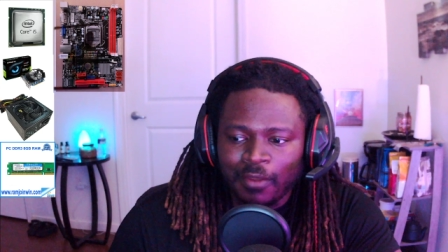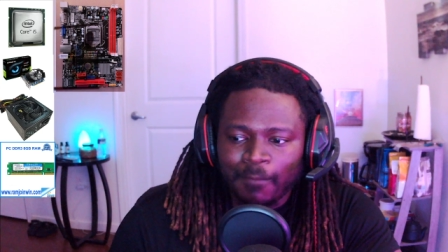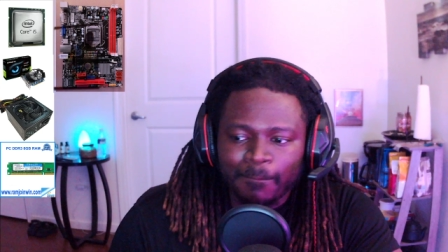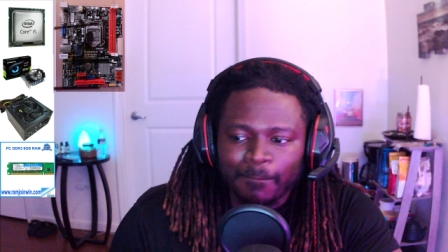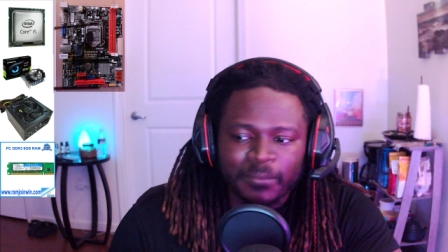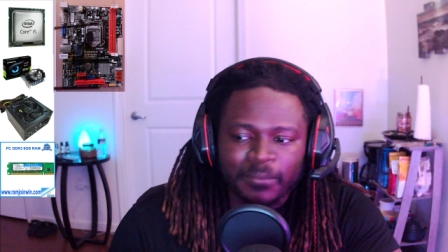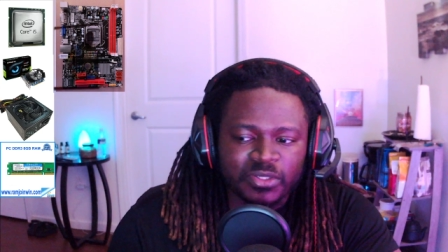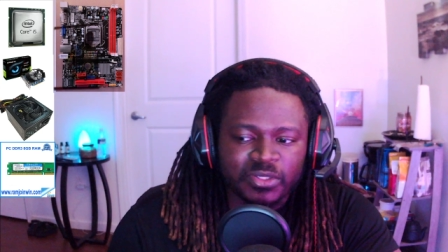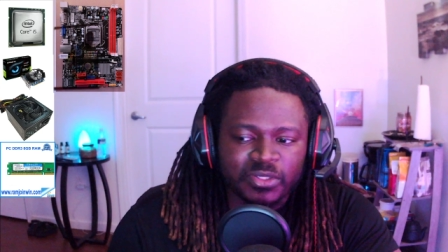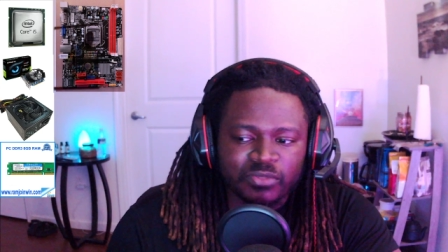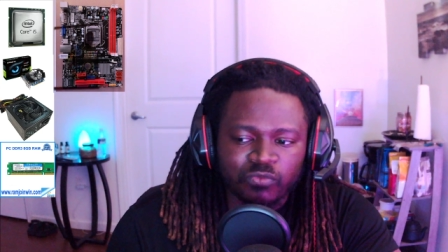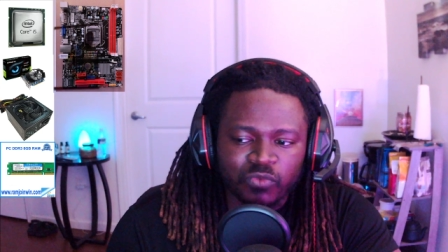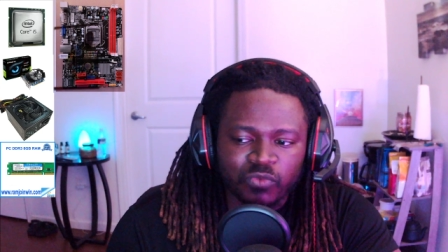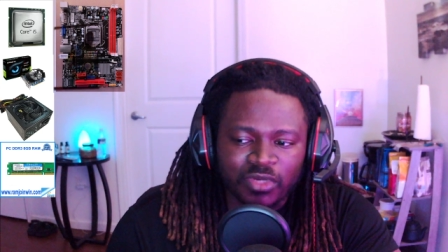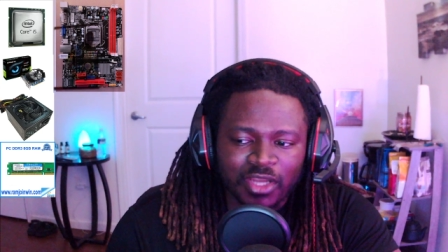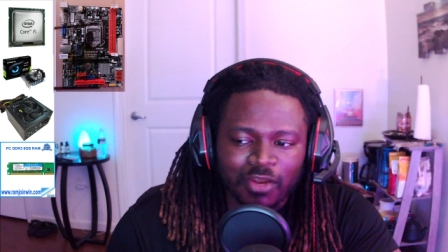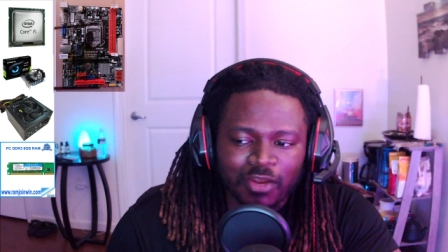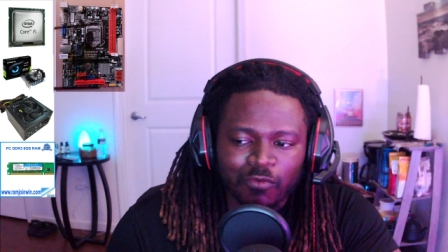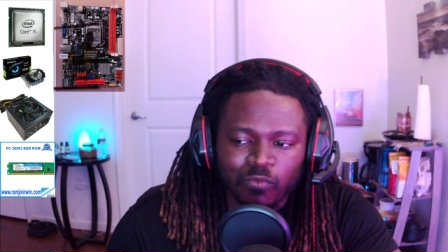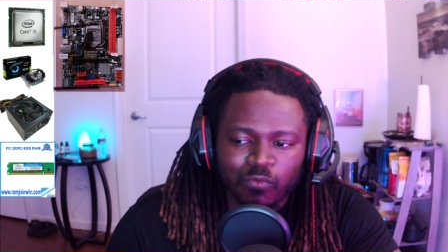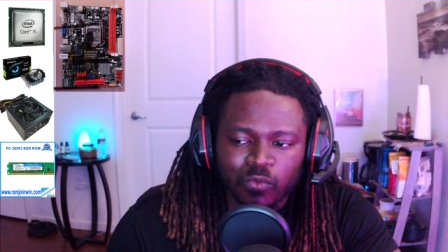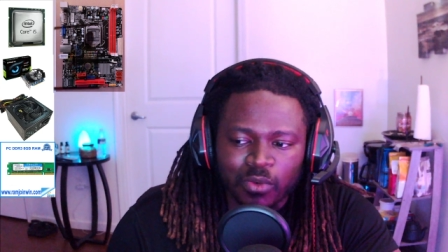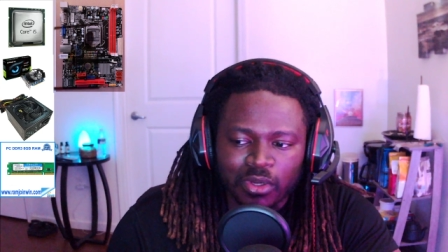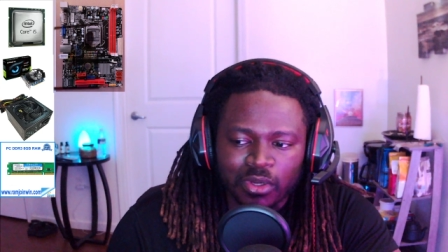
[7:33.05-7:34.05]
But when I
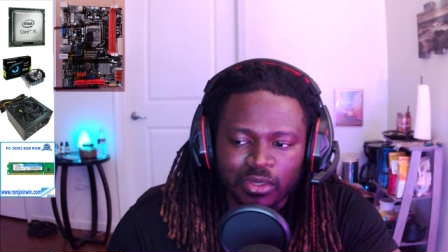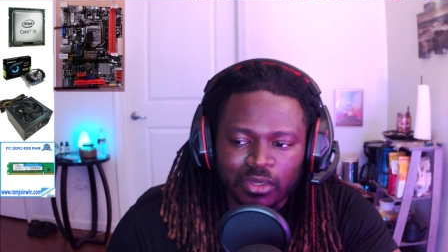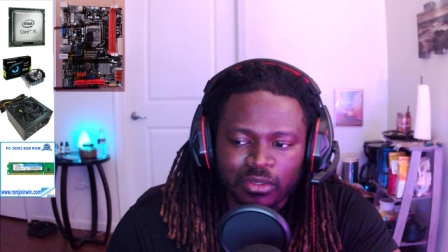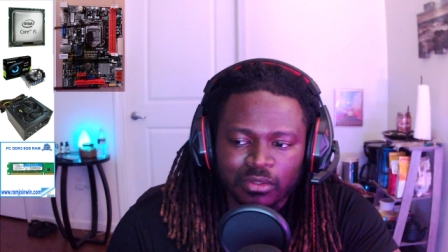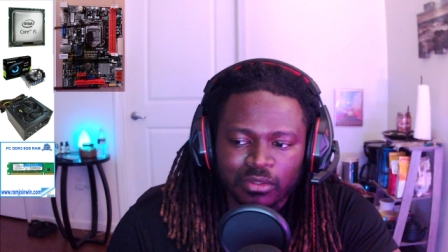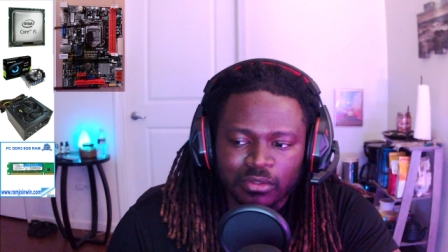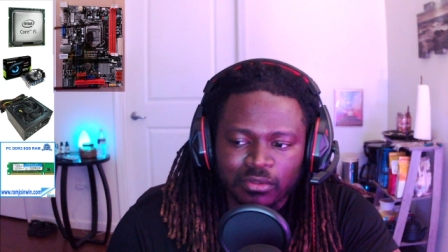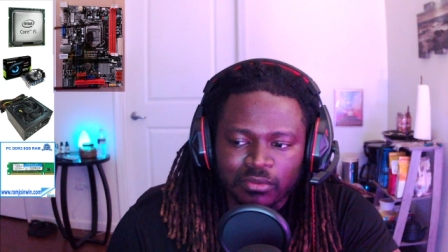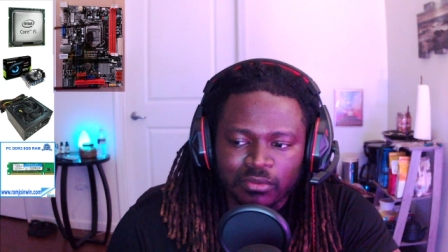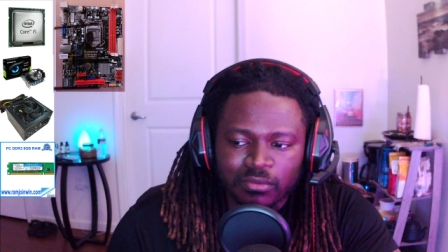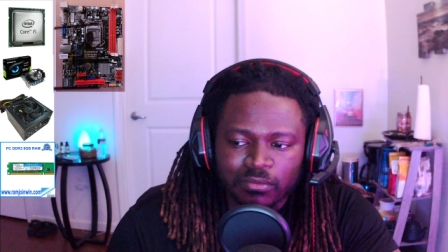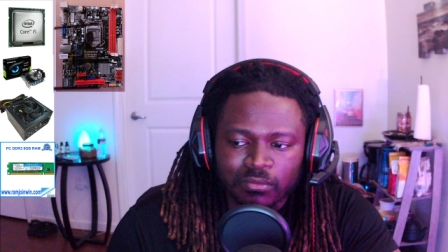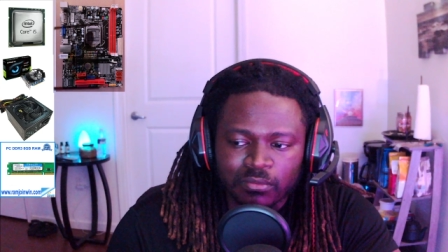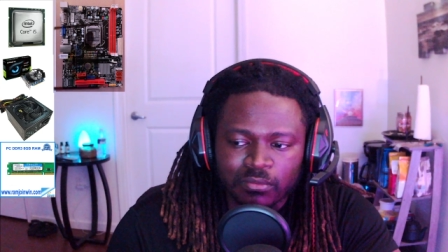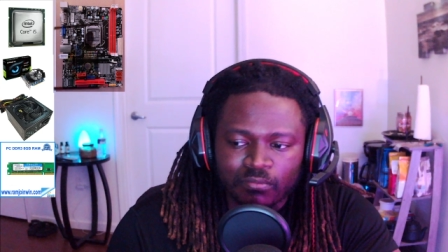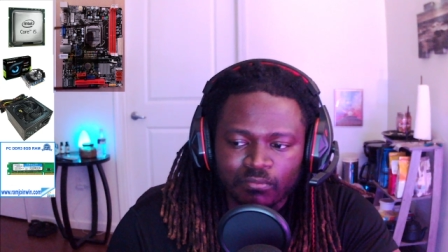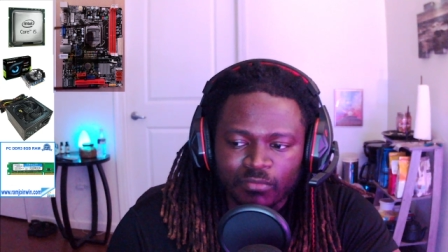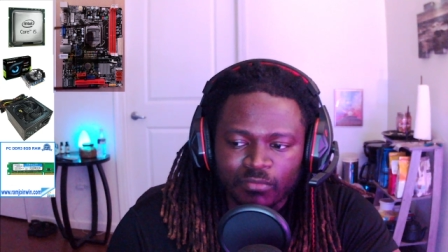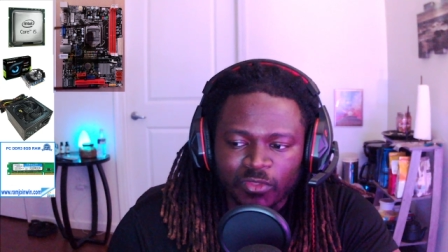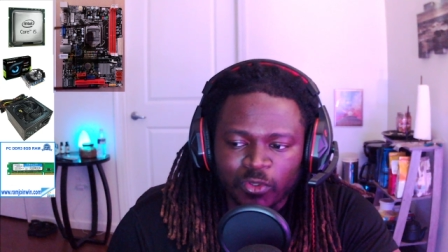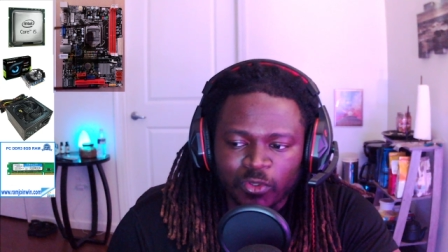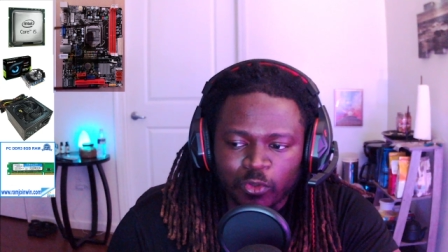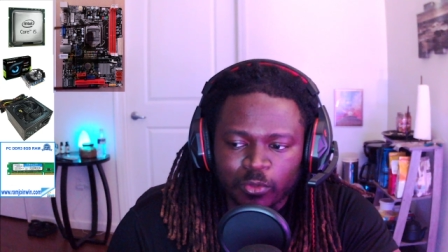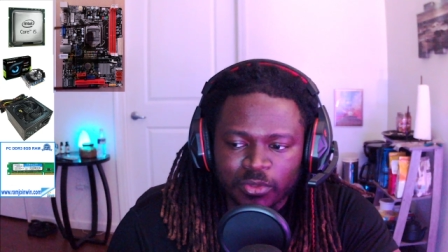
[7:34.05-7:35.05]
run
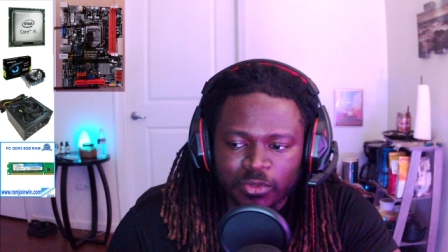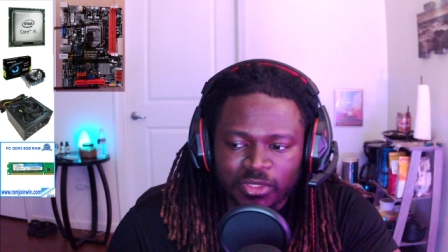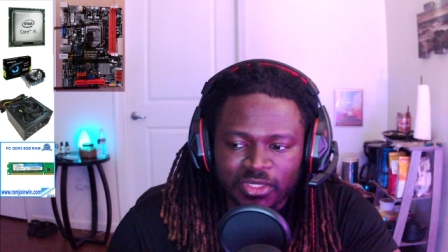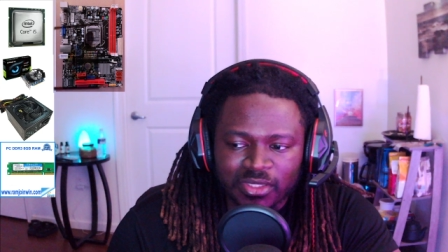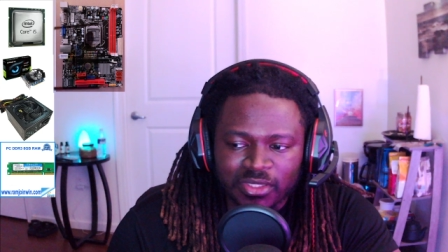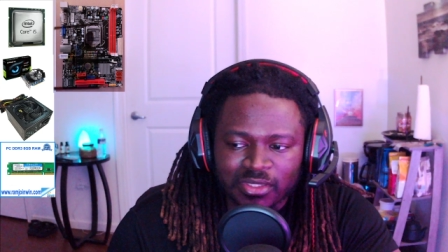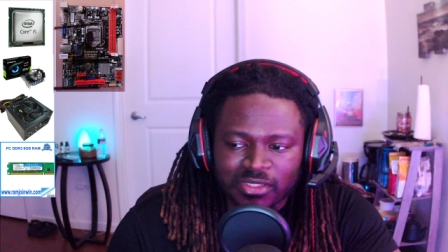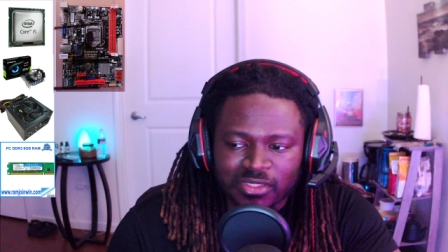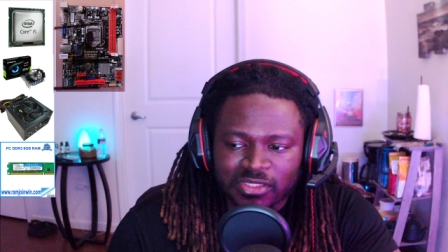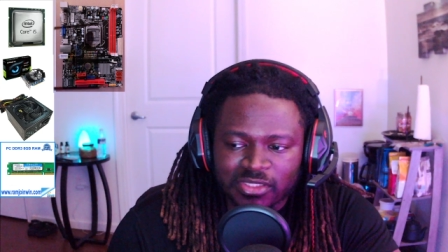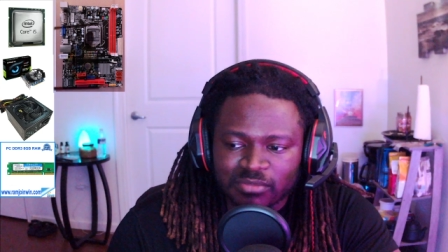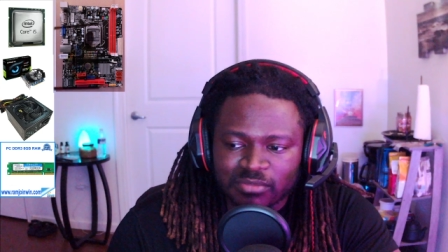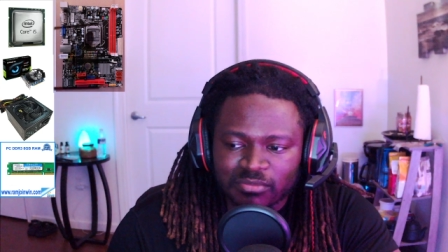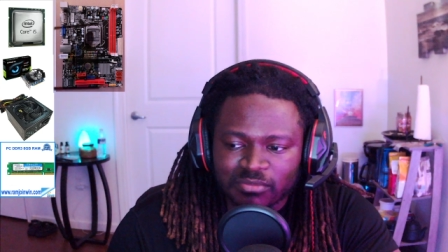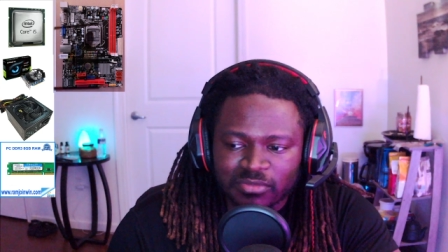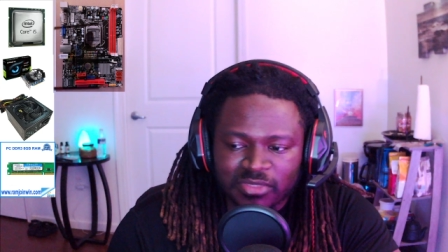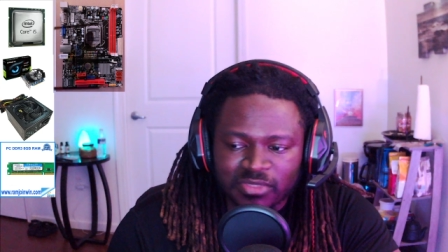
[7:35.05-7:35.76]
OBS,